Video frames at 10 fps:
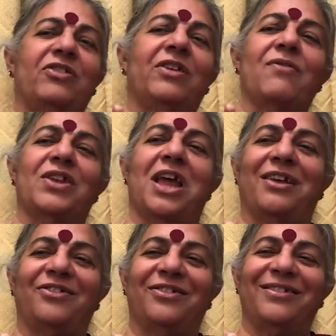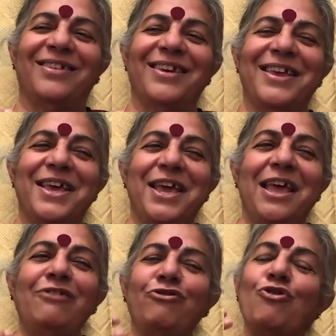has given us,
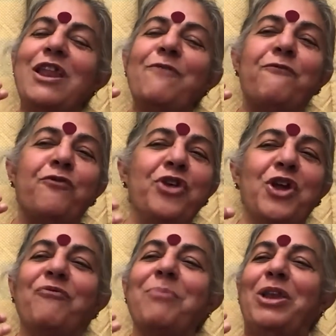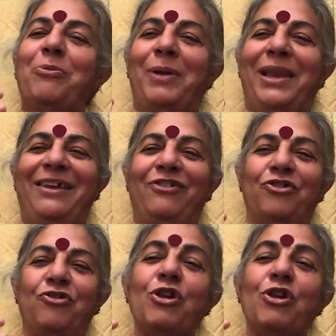is to live free of manipulation,